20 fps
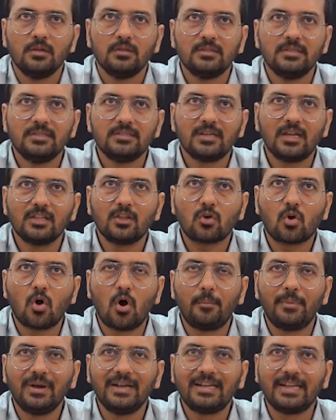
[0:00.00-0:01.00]
These are the
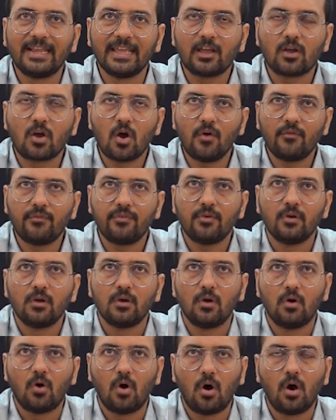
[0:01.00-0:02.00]
common takeoff
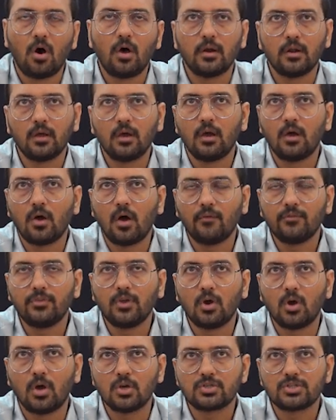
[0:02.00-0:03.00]
or of the
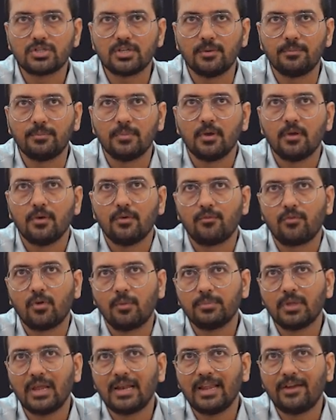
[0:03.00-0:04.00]
ostium
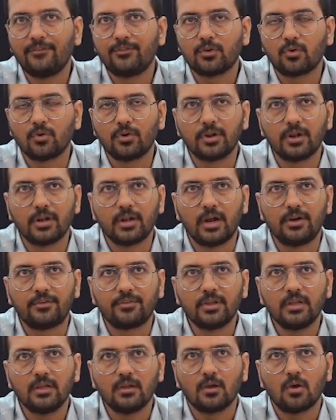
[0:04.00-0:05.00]
from the left coronary
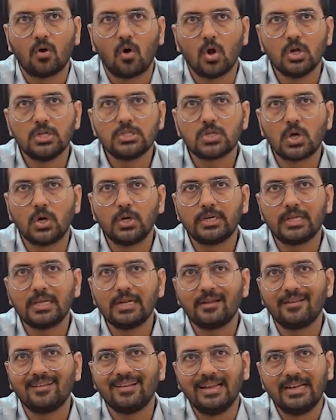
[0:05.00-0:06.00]
artery,
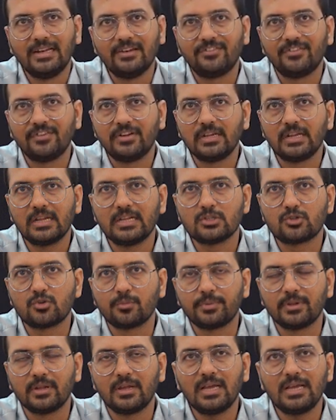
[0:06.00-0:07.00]
horizontal, inferior and
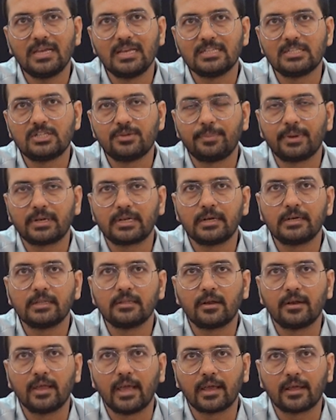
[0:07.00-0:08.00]
superior as depicted in
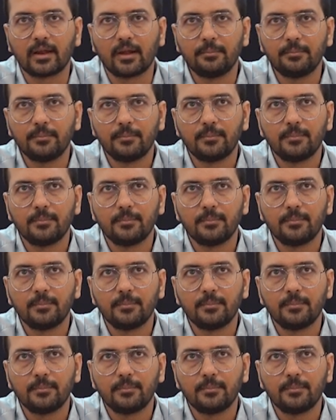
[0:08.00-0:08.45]
the diagram.